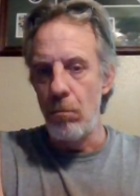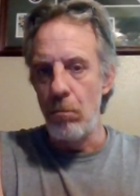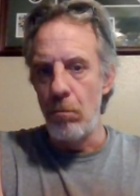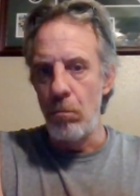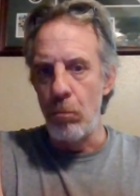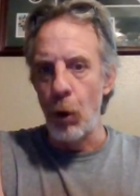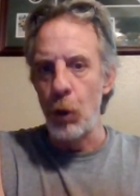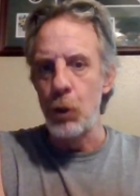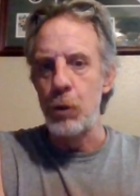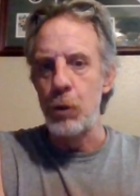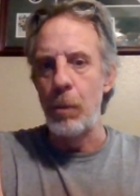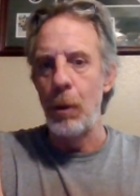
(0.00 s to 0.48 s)

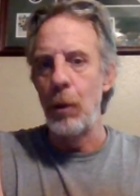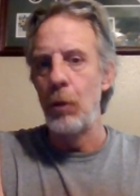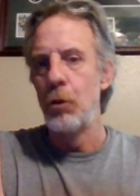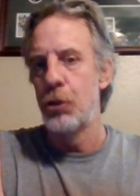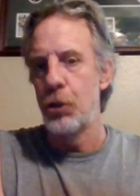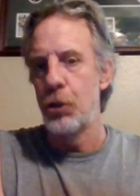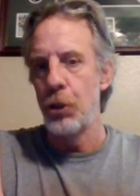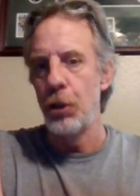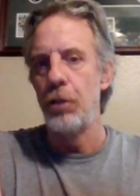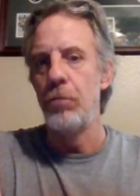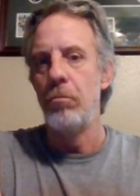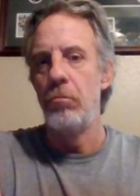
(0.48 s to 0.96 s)
most people
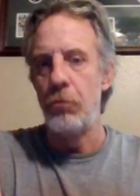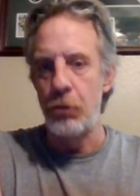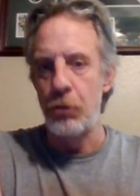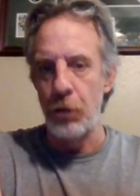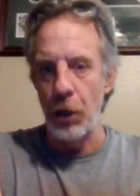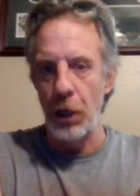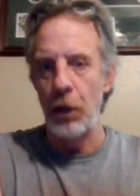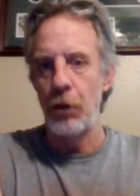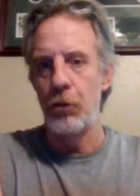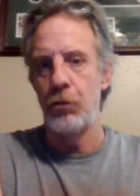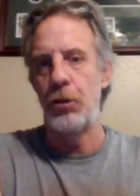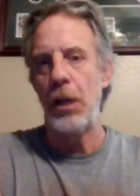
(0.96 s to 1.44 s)
should
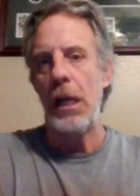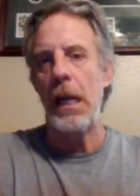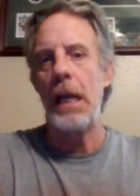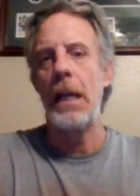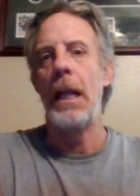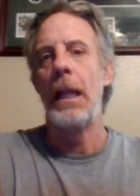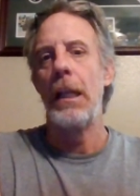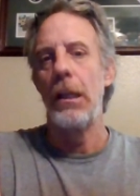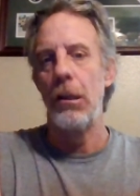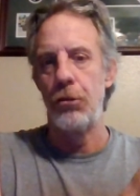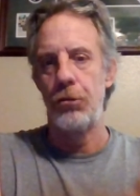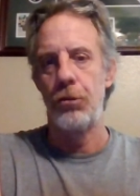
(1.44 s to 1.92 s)

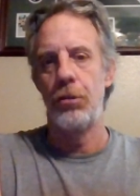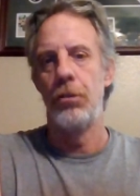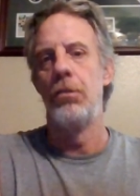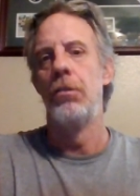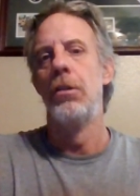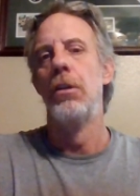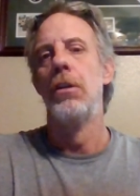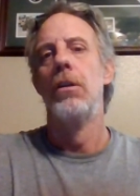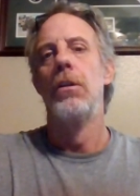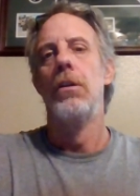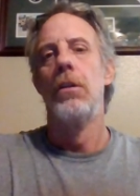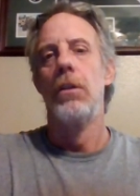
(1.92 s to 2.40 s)
understand. Hey,
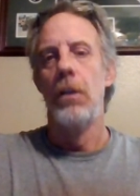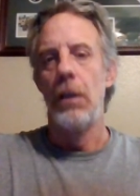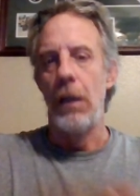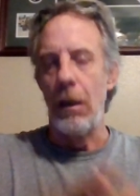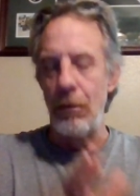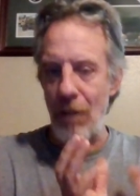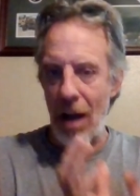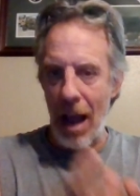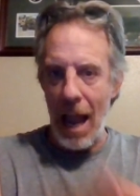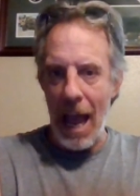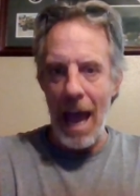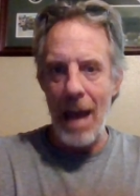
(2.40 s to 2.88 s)
listen,
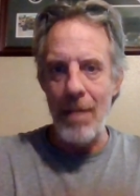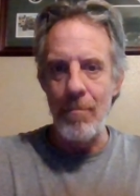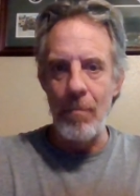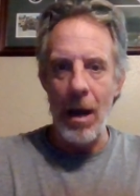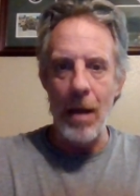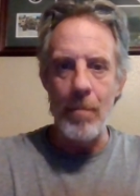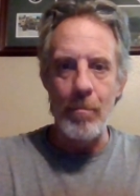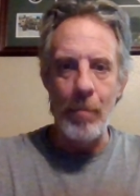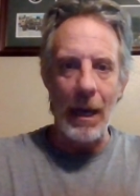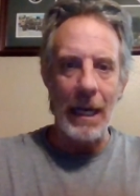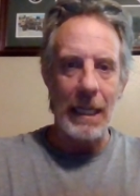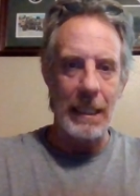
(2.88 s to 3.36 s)
if I had
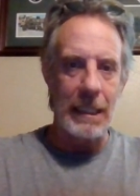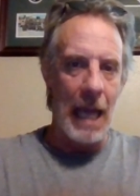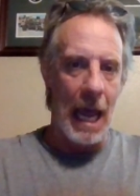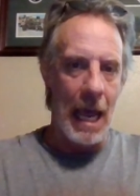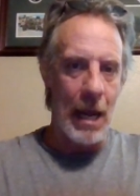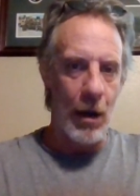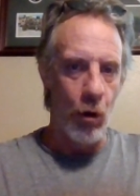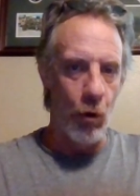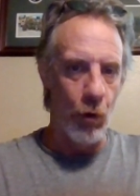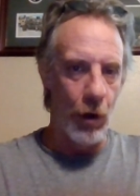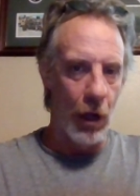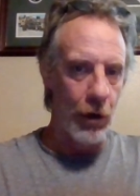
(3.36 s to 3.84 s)
my bike
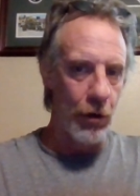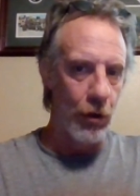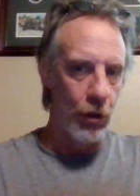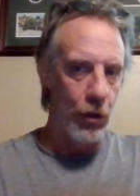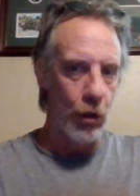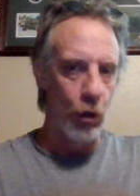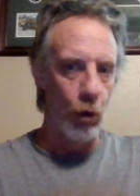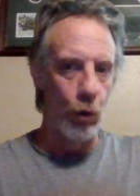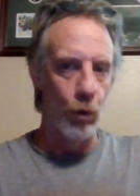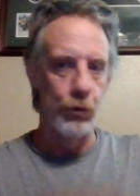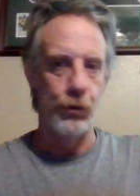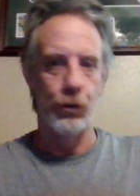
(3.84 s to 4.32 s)
dynoed under
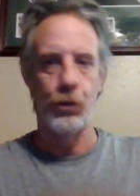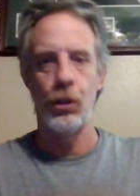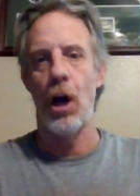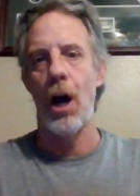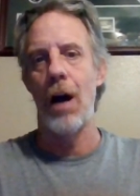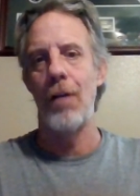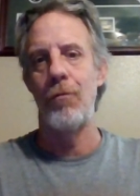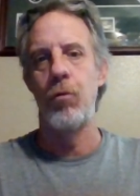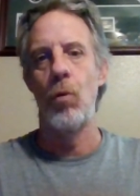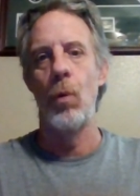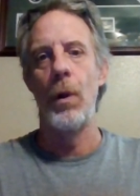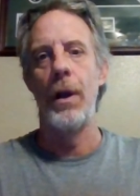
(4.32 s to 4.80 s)
the old
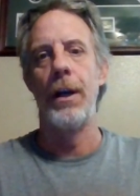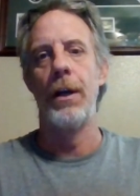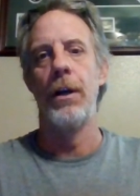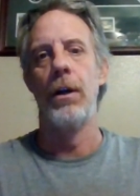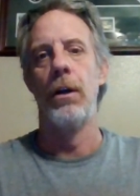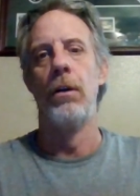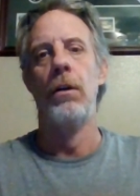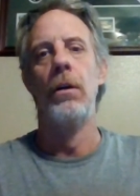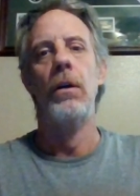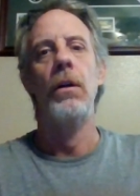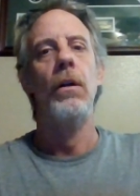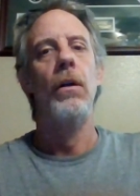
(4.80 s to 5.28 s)

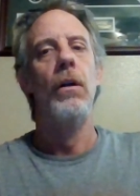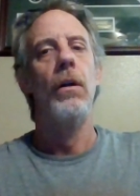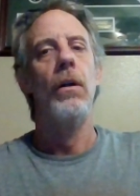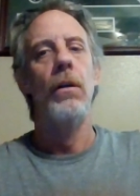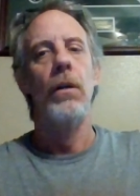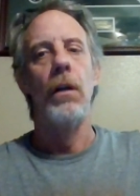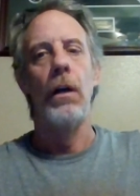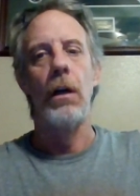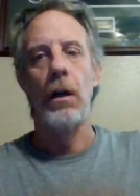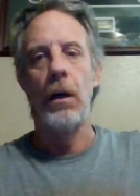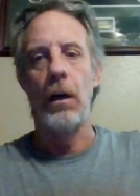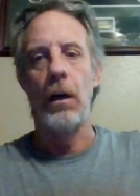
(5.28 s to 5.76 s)
software,
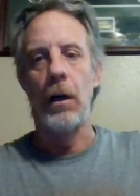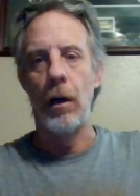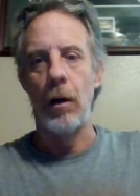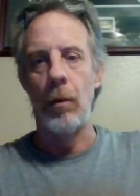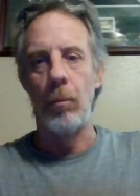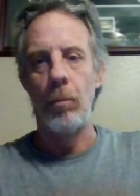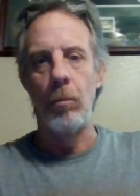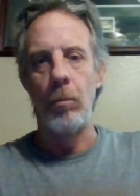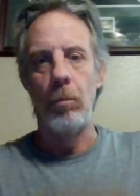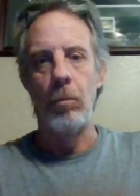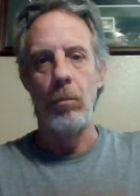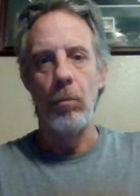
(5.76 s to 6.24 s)

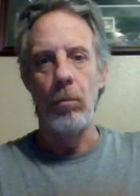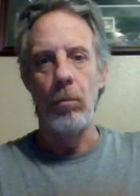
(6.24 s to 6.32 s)
a